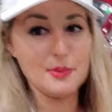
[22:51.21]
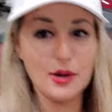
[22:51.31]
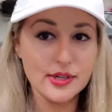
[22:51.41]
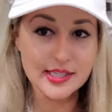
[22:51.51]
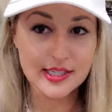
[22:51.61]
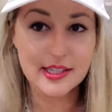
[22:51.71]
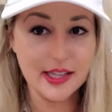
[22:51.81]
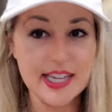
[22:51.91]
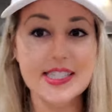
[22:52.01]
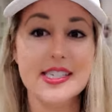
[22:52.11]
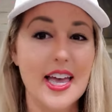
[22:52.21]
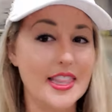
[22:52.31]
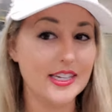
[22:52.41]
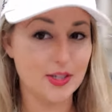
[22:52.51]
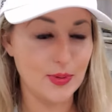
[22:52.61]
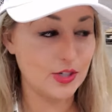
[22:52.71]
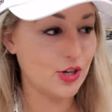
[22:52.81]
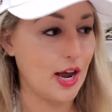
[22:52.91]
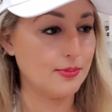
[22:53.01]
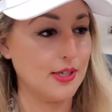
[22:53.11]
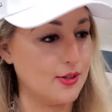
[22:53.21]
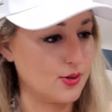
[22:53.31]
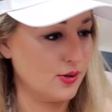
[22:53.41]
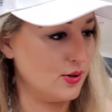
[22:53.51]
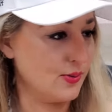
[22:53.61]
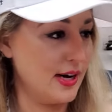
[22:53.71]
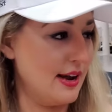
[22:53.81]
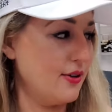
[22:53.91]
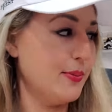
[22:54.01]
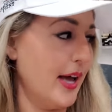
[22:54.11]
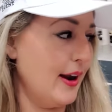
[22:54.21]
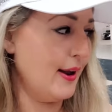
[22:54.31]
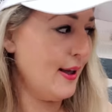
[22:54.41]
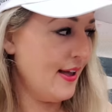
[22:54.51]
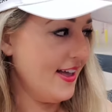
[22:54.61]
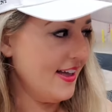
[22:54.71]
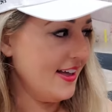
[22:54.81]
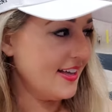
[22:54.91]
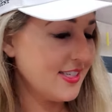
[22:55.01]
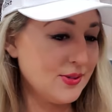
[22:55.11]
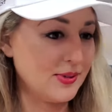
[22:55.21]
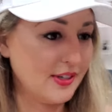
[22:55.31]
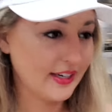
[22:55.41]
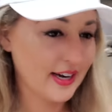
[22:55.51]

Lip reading: I always see the lead sled that's been chopped and screwed or whatever, but this is really